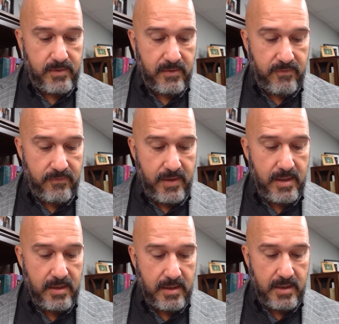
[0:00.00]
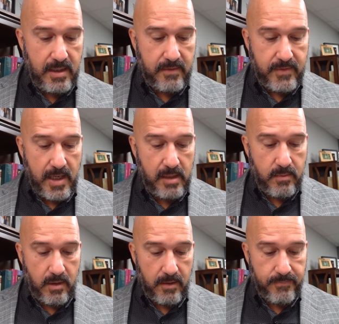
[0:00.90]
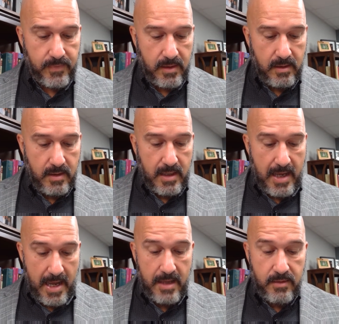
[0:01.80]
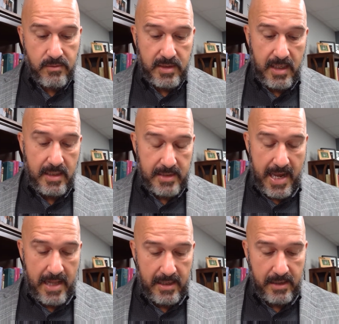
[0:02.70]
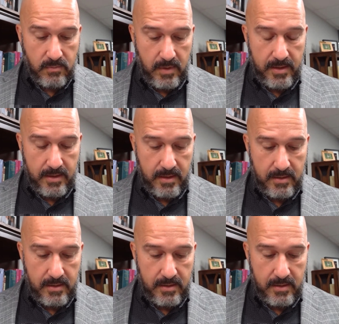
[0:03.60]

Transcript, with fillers: defeating the king of Kedalmar and those kings allied with